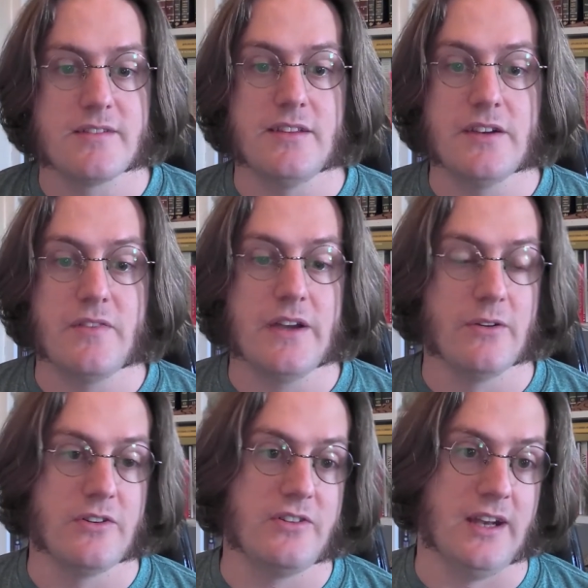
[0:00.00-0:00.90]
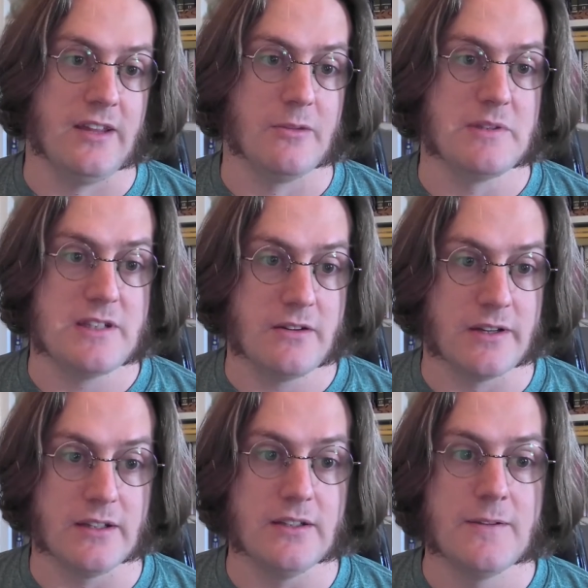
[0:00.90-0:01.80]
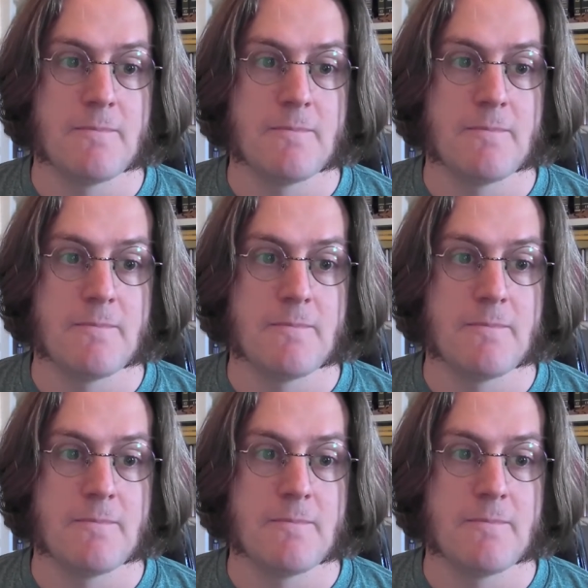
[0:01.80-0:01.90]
solidify your understanding of the material.